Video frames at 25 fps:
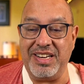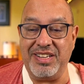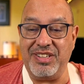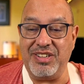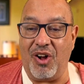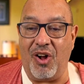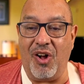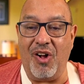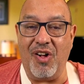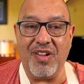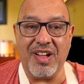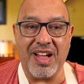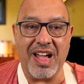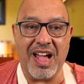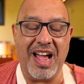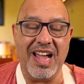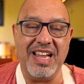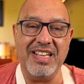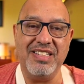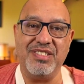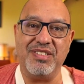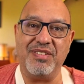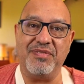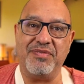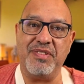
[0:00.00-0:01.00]
all
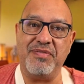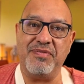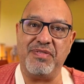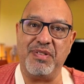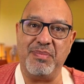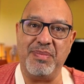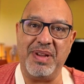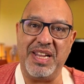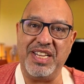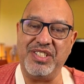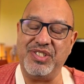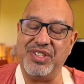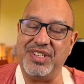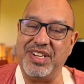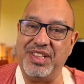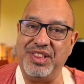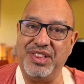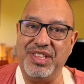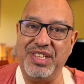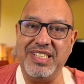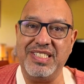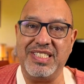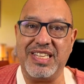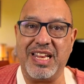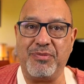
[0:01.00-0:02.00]
kinds of information and
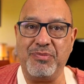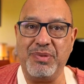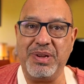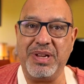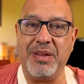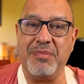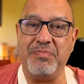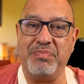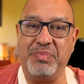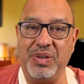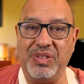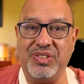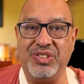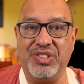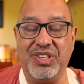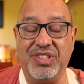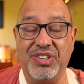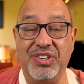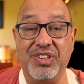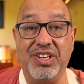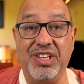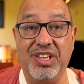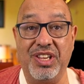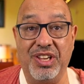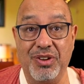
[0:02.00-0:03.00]
things that we can put to
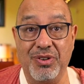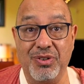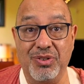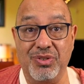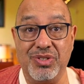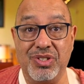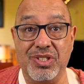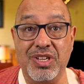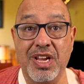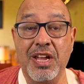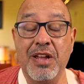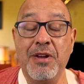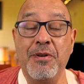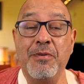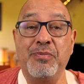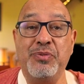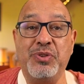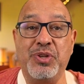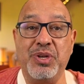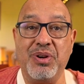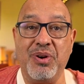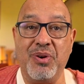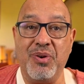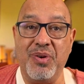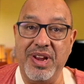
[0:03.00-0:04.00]
good use
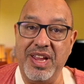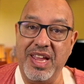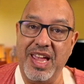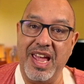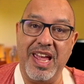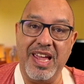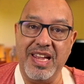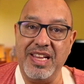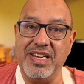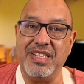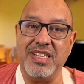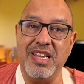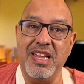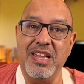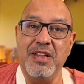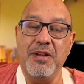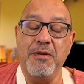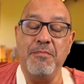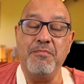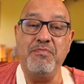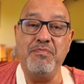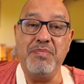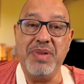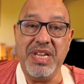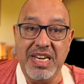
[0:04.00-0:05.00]
to create
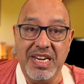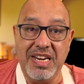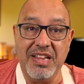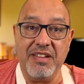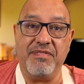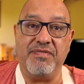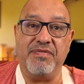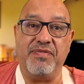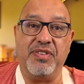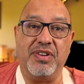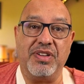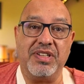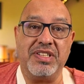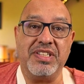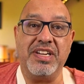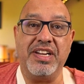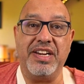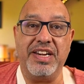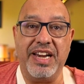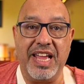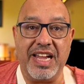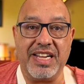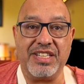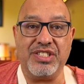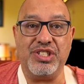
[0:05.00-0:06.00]
meaningful
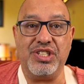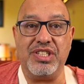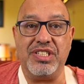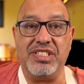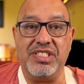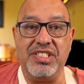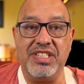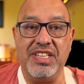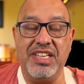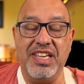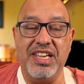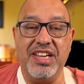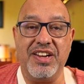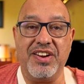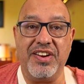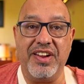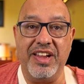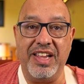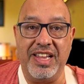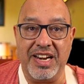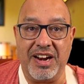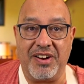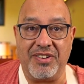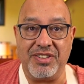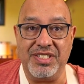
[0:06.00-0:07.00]
connections here
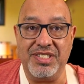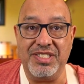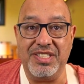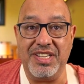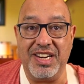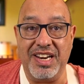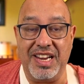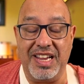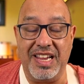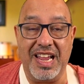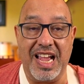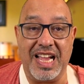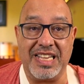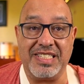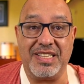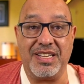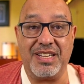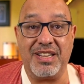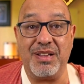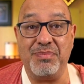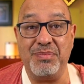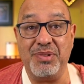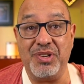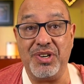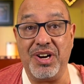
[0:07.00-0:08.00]
in our city as a
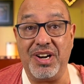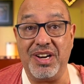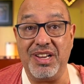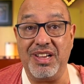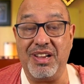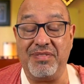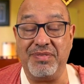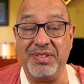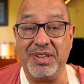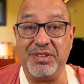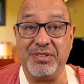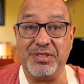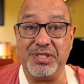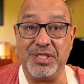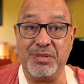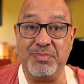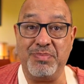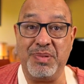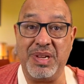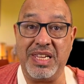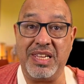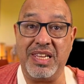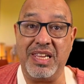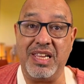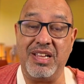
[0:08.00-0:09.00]
community of
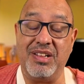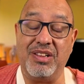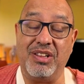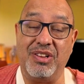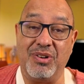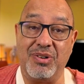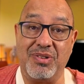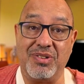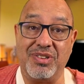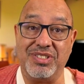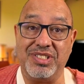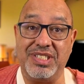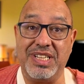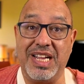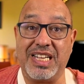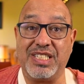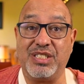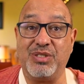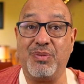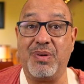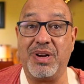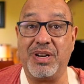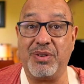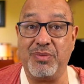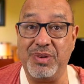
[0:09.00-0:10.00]
English-speaking locals. That's
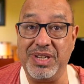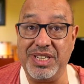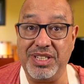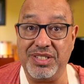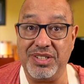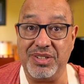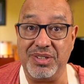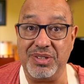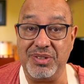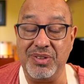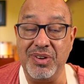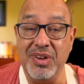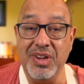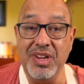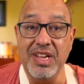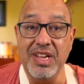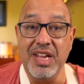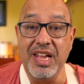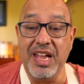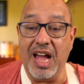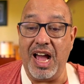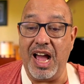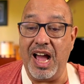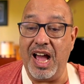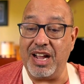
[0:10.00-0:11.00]
what we do.
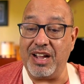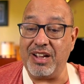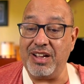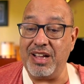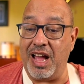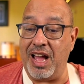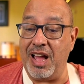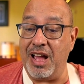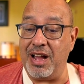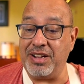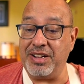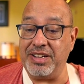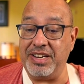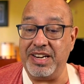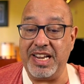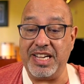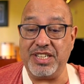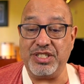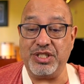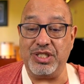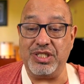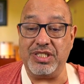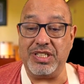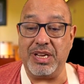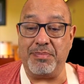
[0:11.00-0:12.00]

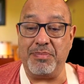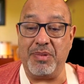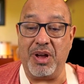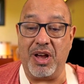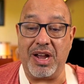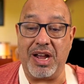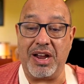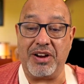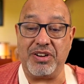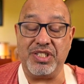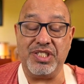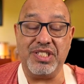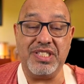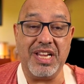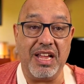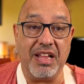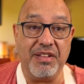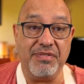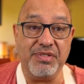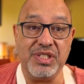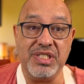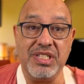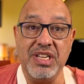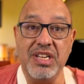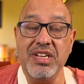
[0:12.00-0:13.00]
Connections among
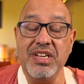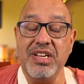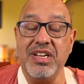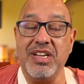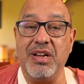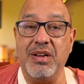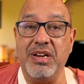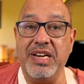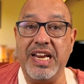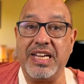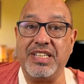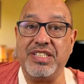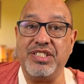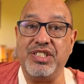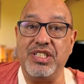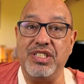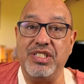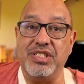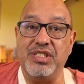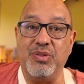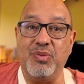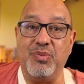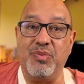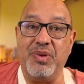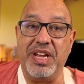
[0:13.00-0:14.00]
ourselves,
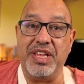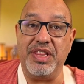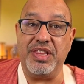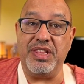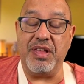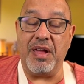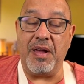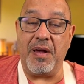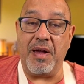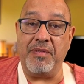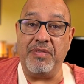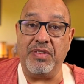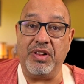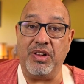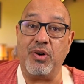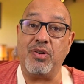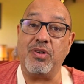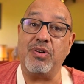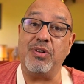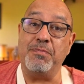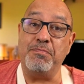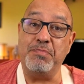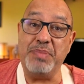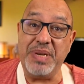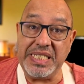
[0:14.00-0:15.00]
connections with
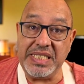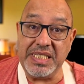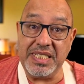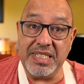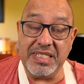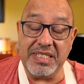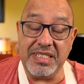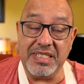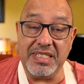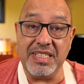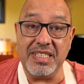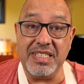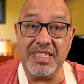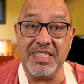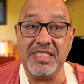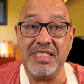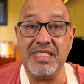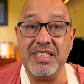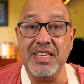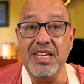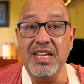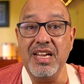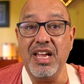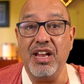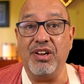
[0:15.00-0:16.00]
local businesses,
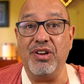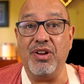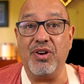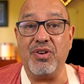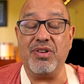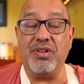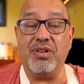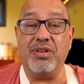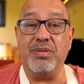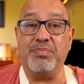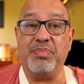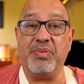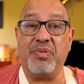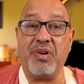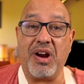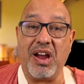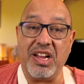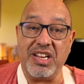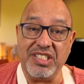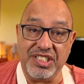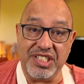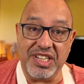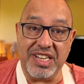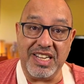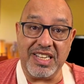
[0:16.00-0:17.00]
local
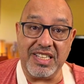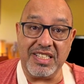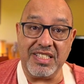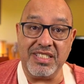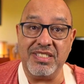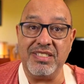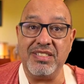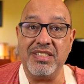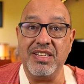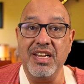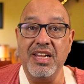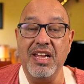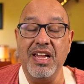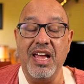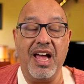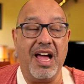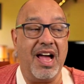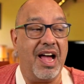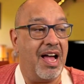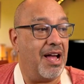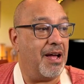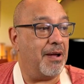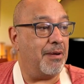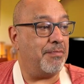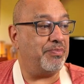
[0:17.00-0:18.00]
projects,
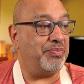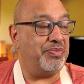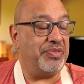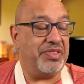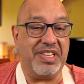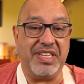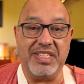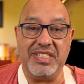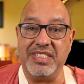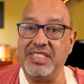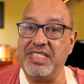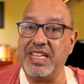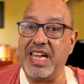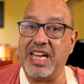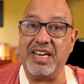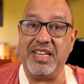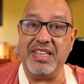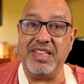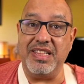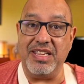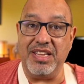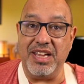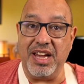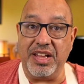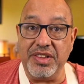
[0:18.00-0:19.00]
this, that,
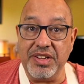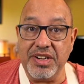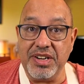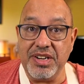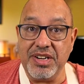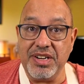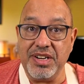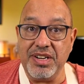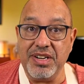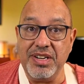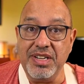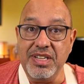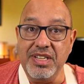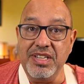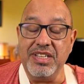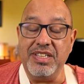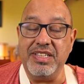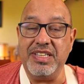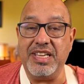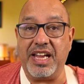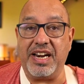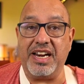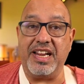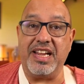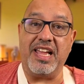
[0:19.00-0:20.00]
and the other,
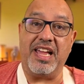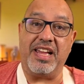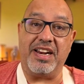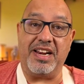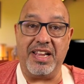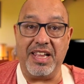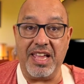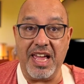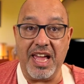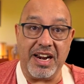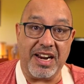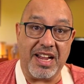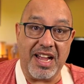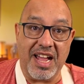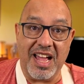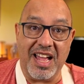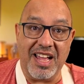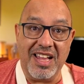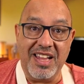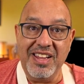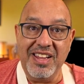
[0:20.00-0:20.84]
yada, yada, yada.